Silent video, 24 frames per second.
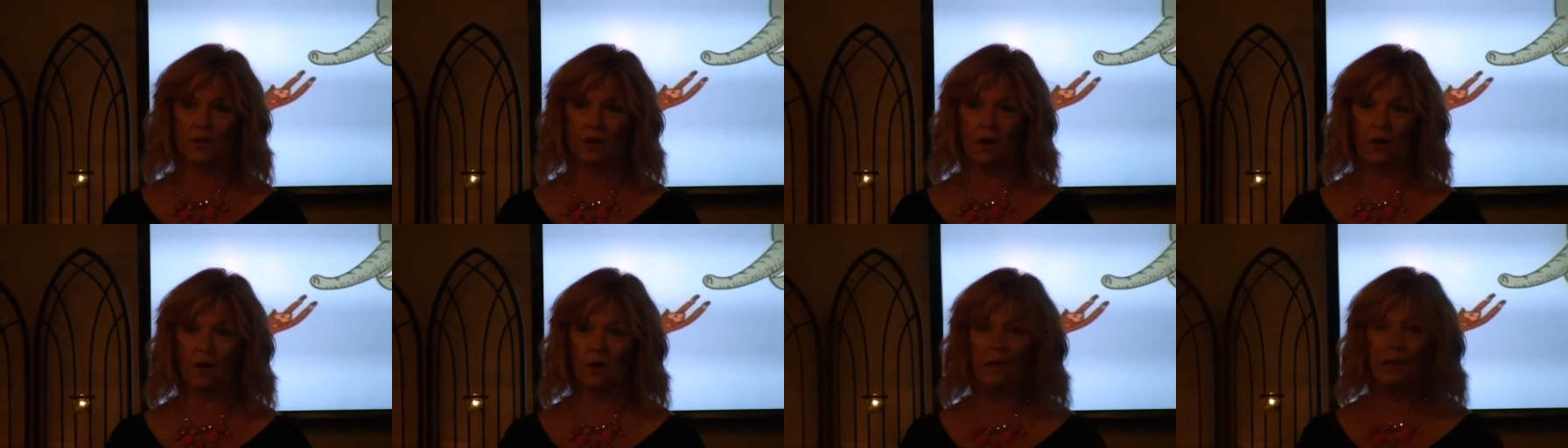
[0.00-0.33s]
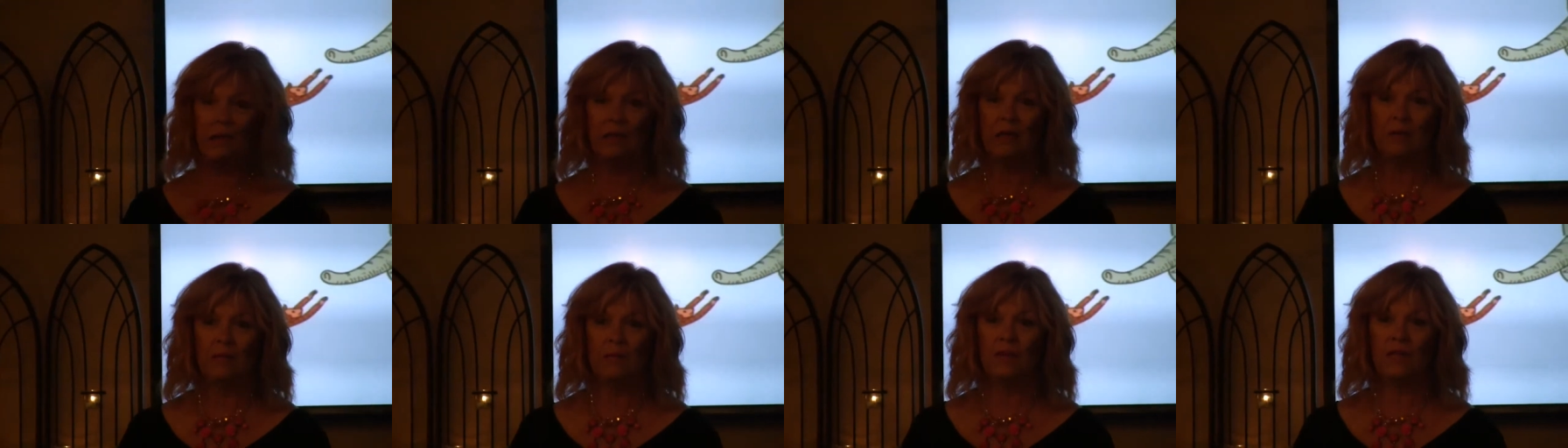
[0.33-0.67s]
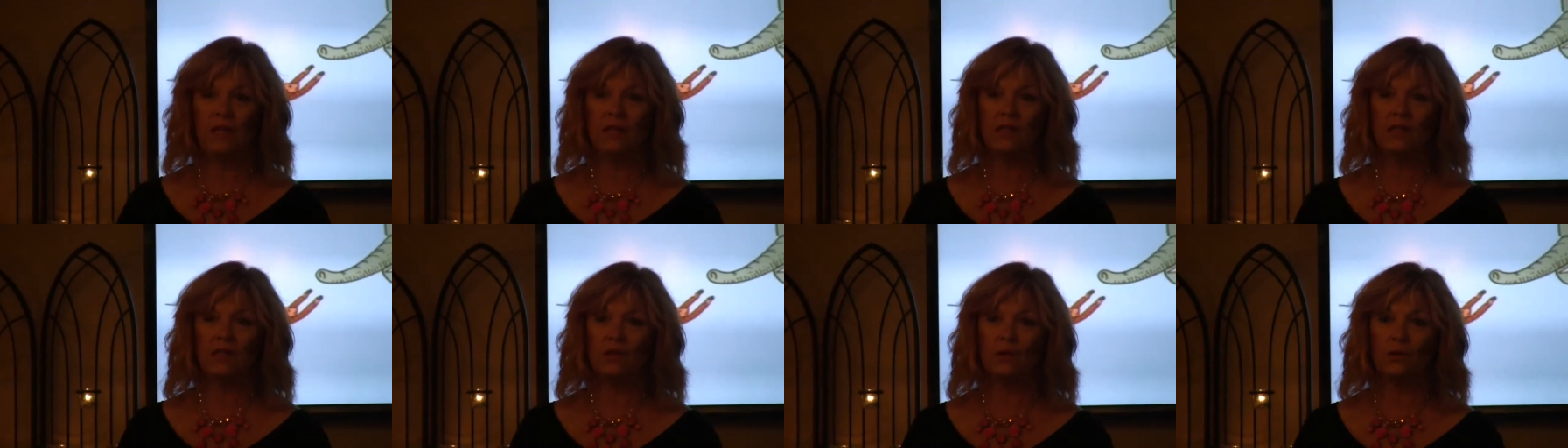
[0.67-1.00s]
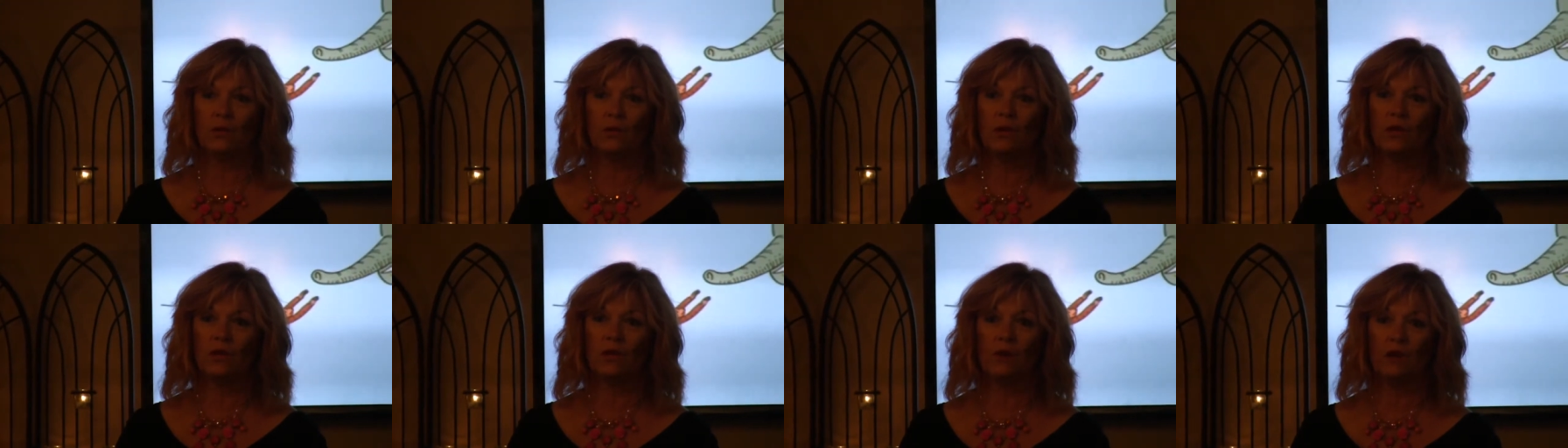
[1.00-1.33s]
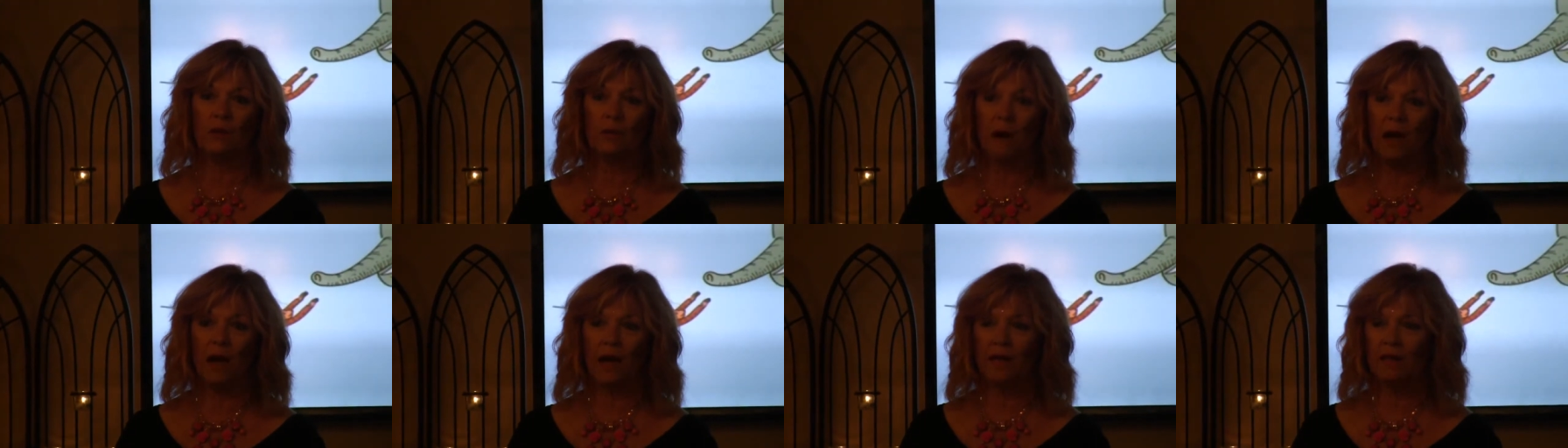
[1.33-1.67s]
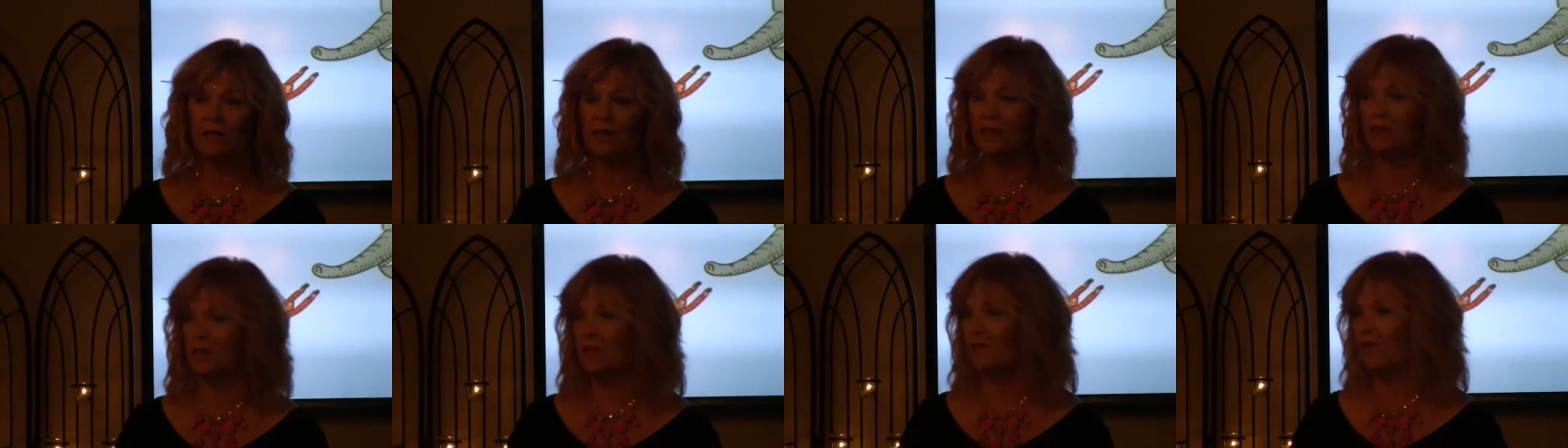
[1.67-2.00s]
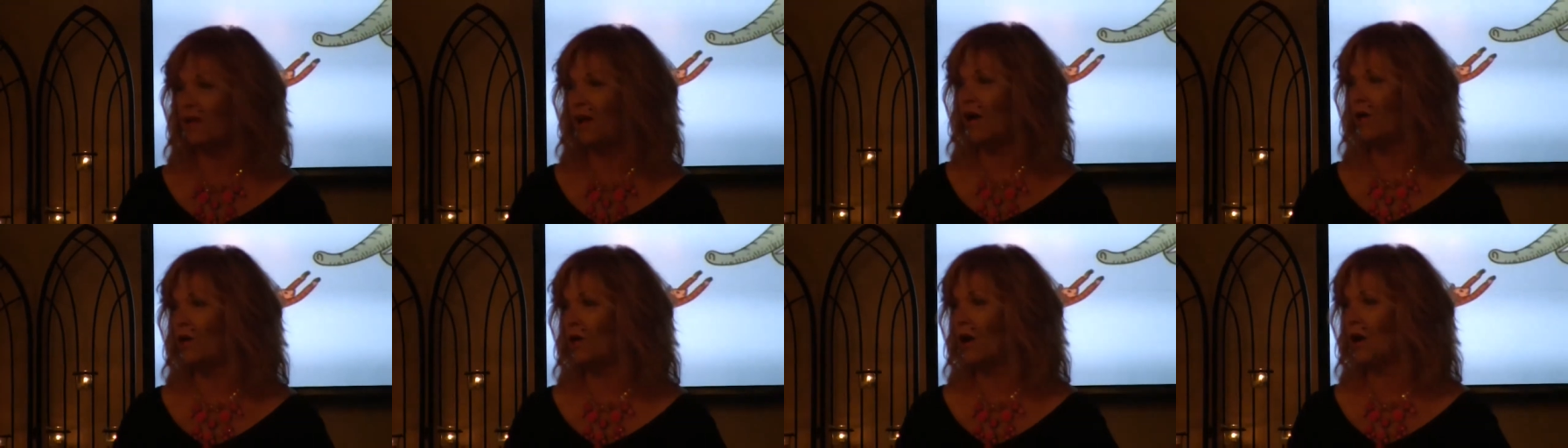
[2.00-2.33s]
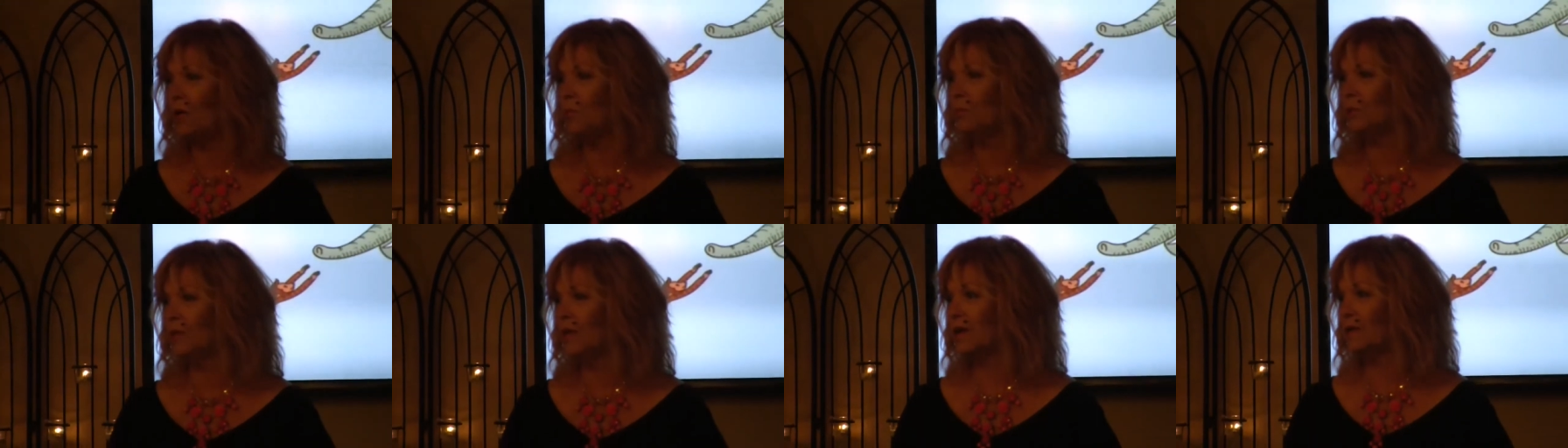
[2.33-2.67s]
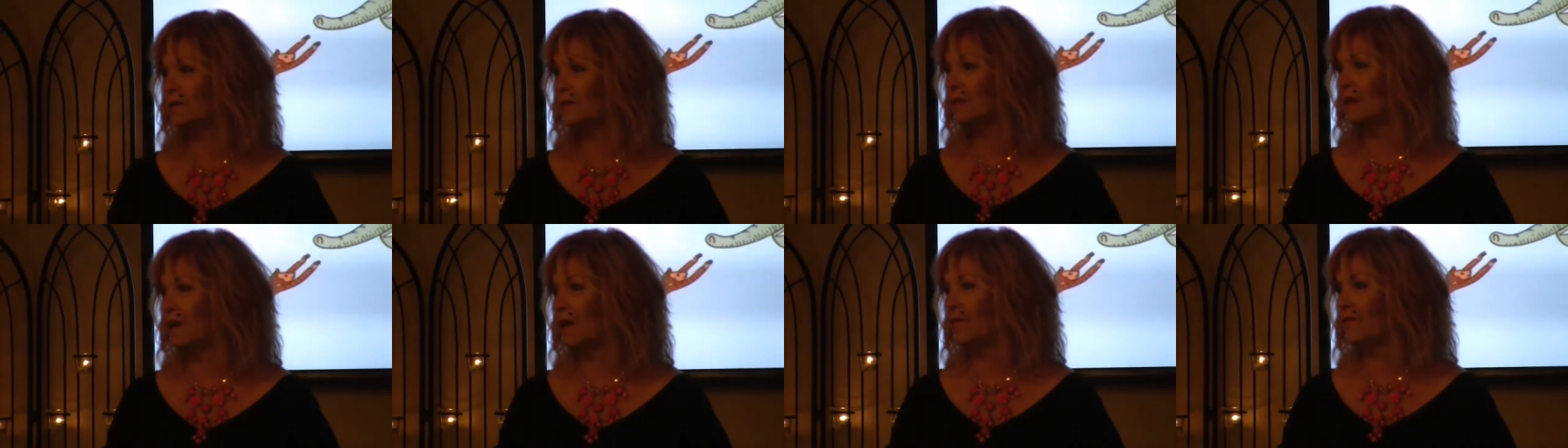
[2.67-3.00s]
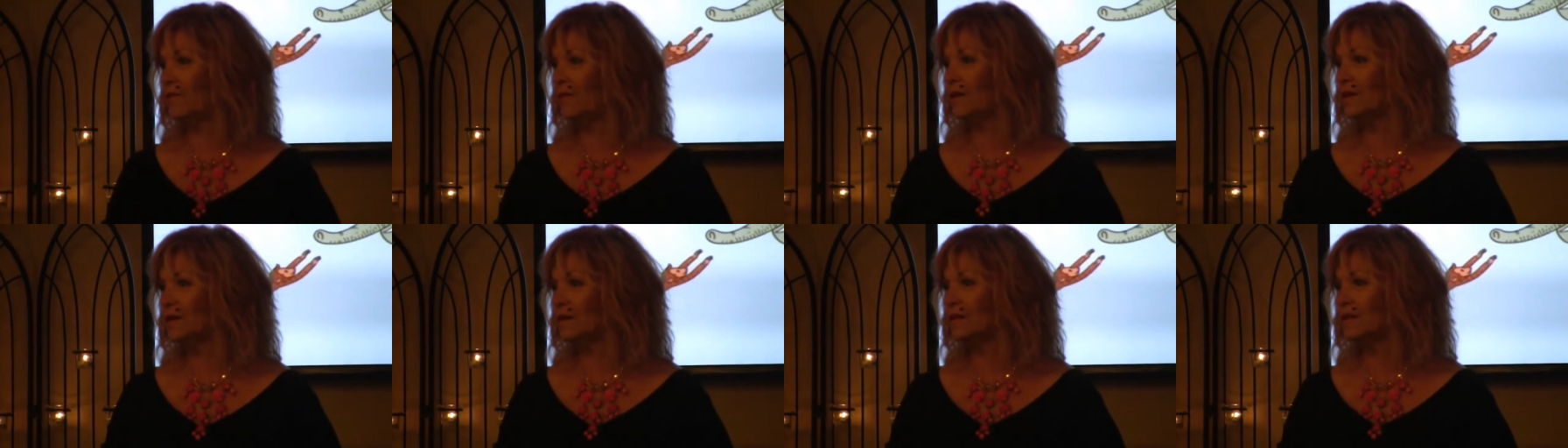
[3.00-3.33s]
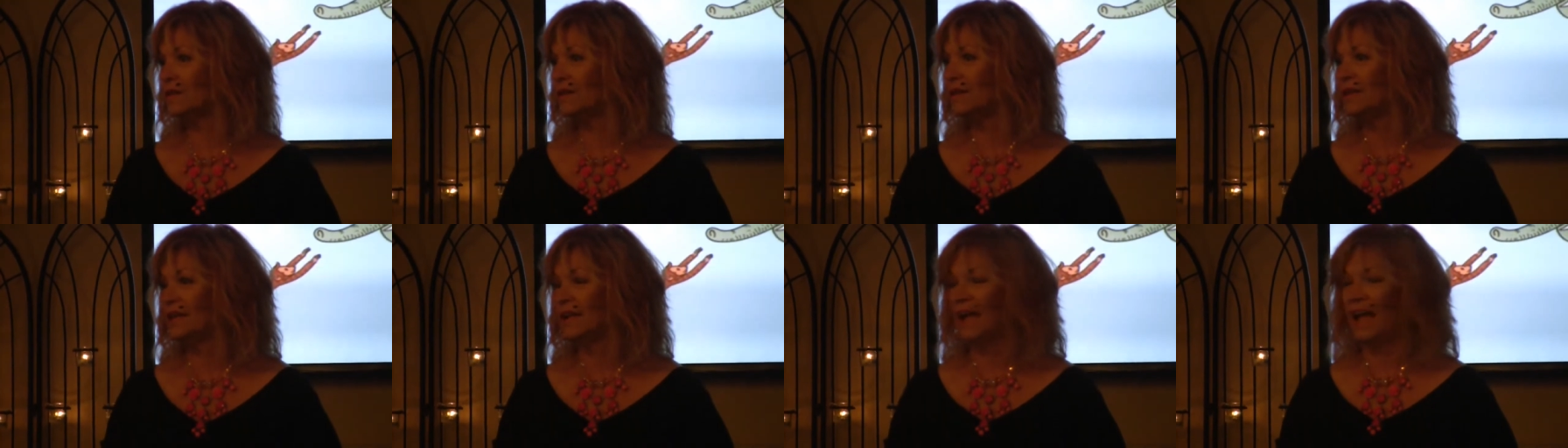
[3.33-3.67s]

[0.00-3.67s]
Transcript: song because it really reminds us of how complex life is